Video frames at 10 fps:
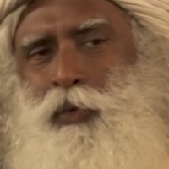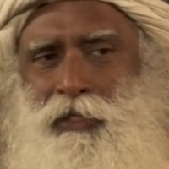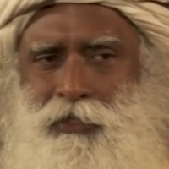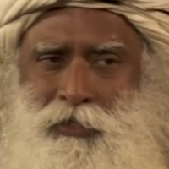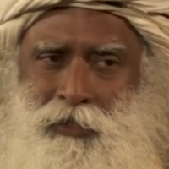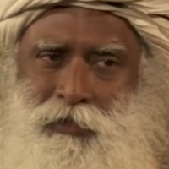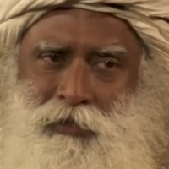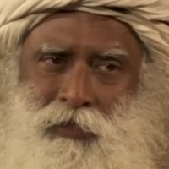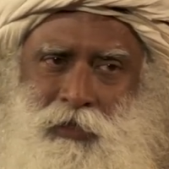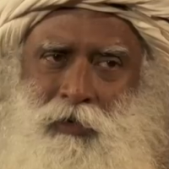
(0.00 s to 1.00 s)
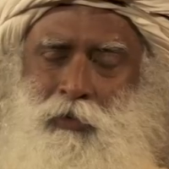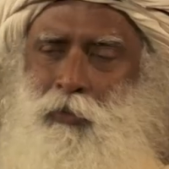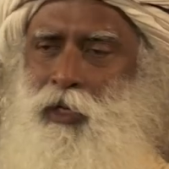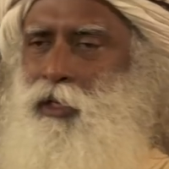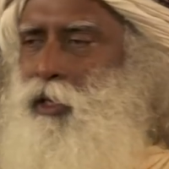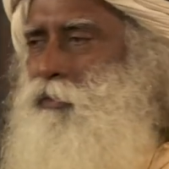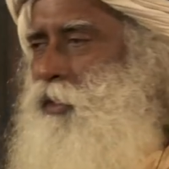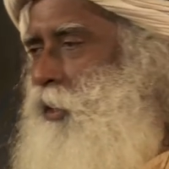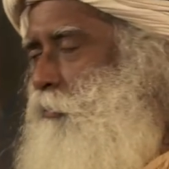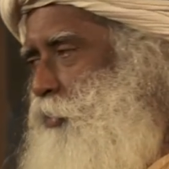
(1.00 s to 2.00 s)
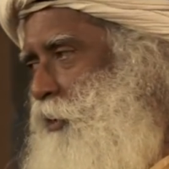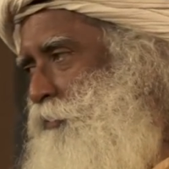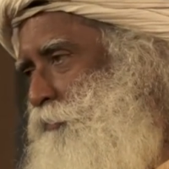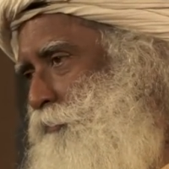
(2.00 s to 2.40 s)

Watson went out camping